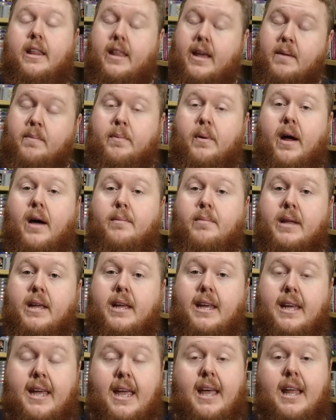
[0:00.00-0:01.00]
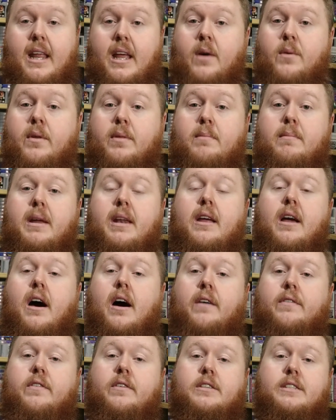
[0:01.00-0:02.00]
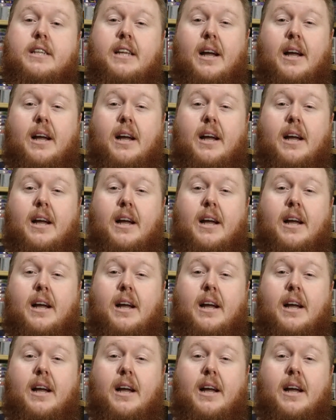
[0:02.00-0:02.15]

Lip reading: They probably get hit with many offers.